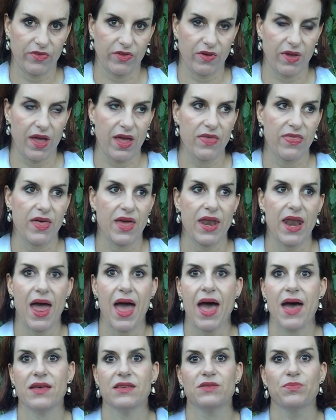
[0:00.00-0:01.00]
okay, that
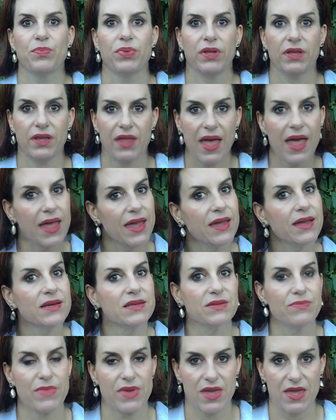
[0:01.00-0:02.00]
has
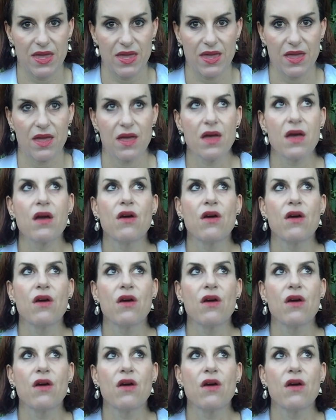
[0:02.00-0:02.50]
plagued me